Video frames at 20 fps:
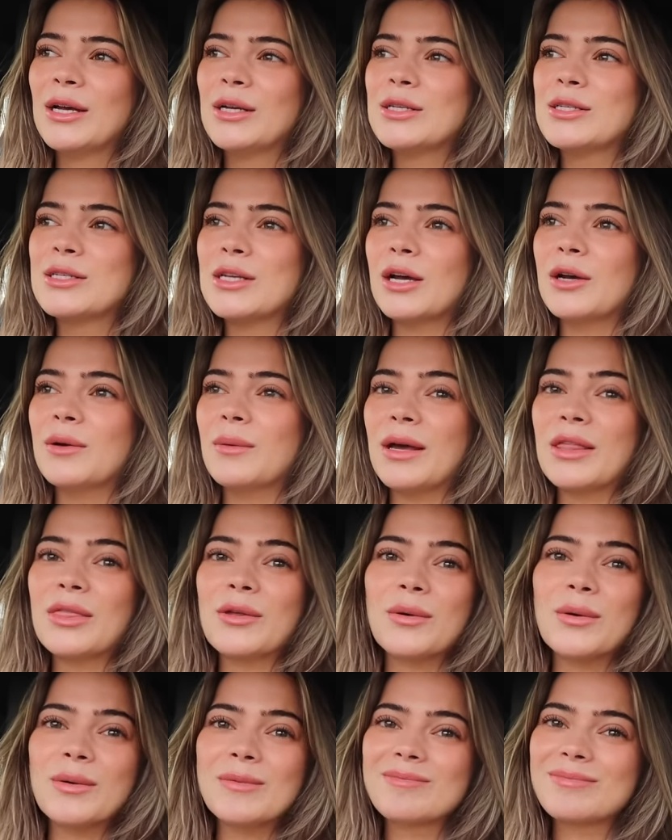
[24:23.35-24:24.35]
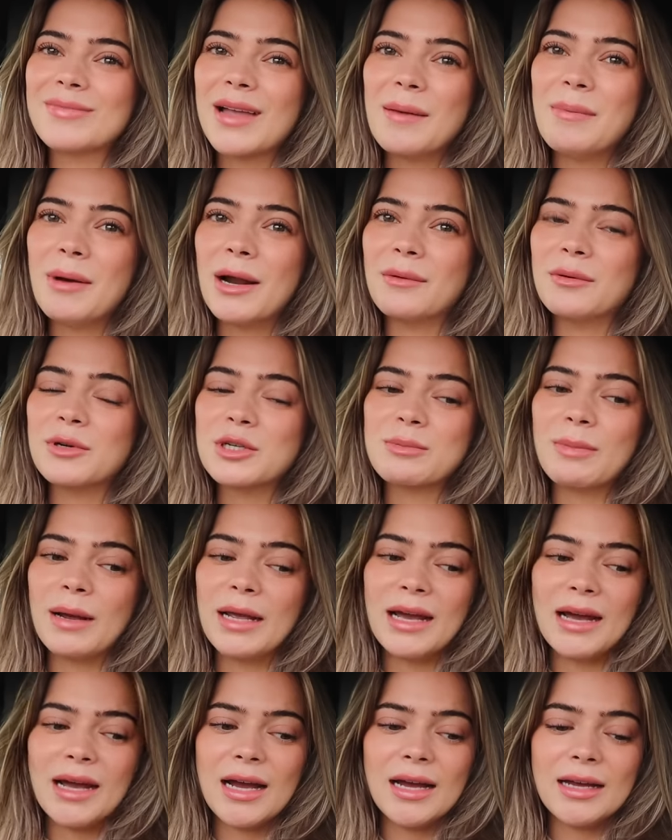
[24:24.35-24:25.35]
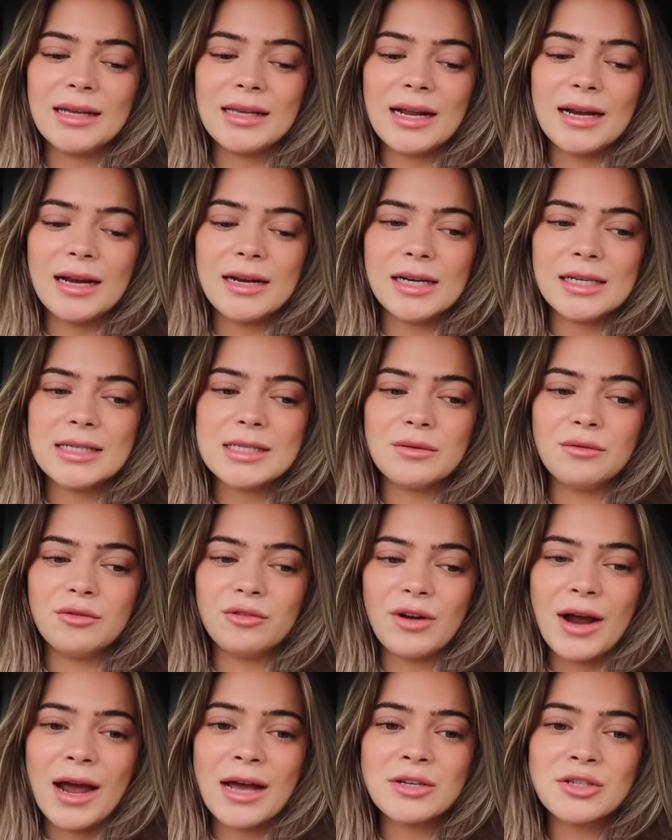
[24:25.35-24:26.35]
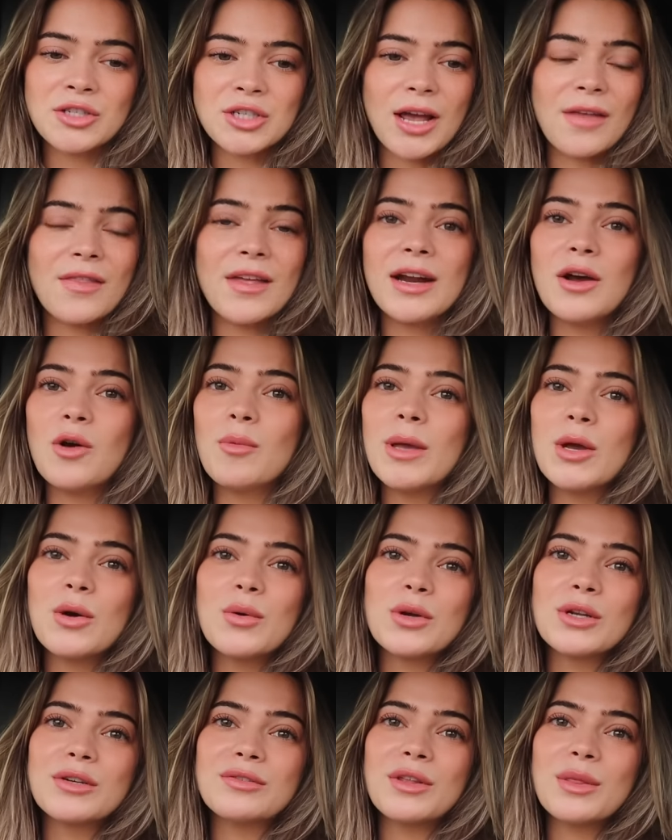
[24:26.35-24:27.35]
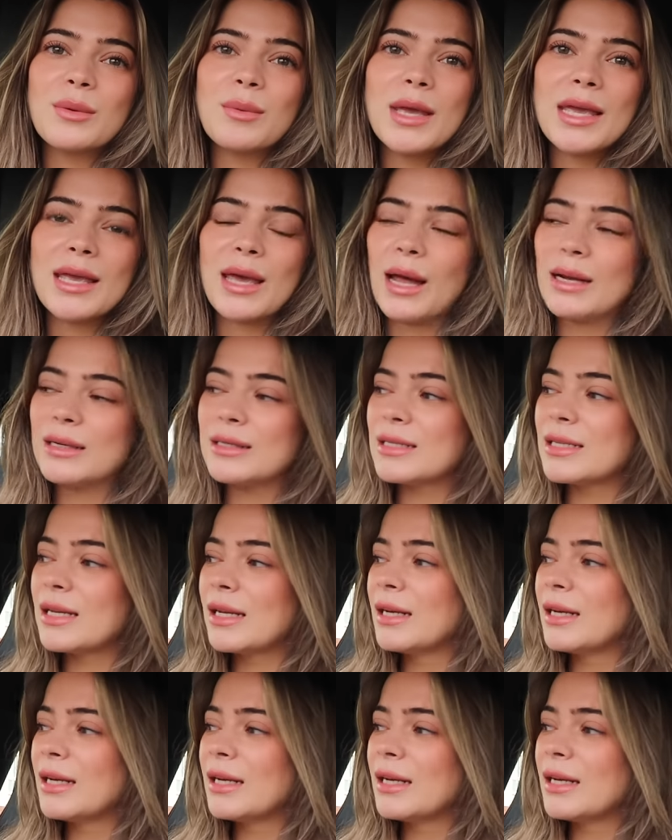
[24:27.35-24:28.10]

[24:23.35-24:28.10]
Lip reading: So I thought I better wash my hair and get it nice and fresh. And then it'll be all good for the weekend.